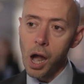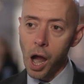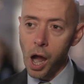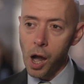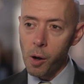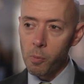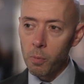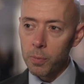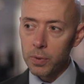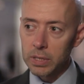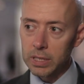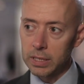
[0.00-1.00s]
Um,
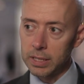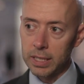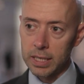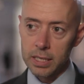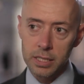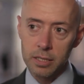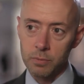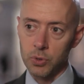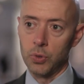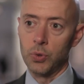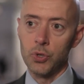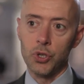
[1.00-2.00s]
the data seems
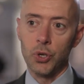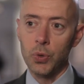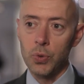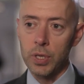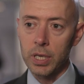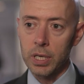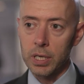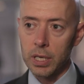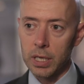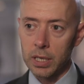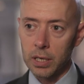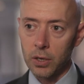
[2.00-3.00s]
to show that
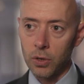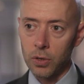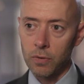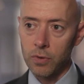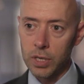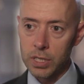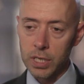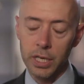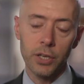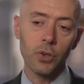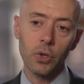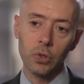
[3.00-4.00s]
uh, all of these
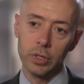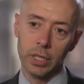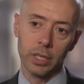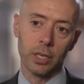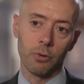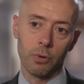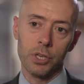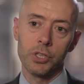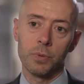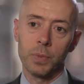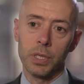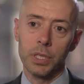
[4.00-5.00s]
IO containing
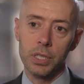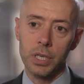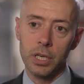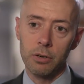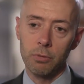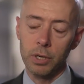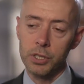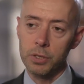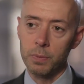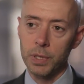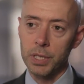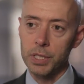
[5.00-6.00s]
regimens are
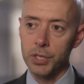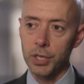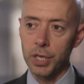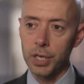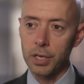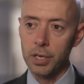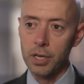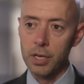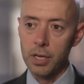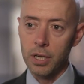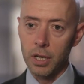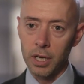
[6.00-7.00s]
regimens that
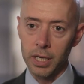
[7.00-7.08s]
uh,